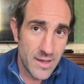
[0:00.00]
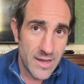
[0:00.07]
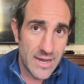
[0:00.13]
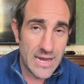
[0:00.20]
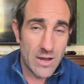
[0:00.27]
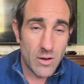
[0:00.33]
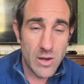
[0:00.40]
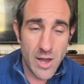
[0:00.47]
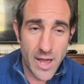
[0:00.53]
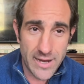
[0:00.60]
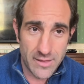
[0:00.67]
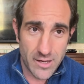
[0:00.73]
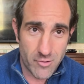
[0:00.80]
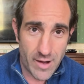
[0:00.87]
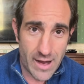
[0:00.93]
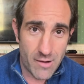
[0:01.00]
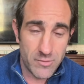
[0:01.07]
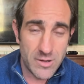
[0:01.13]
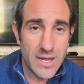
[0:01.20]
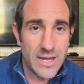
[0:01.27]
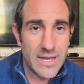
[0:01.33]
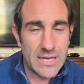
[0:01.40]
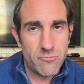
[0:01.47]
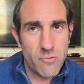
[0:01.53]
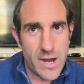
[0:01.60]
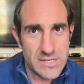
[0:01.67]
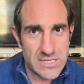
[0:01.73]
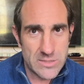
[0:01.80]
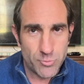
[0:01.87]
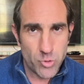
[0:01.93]
He'll like the ground. He
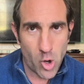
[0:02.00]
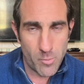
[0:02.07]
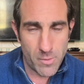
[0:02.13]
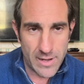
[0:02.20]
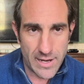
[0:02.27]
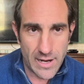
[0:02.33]
races prominently.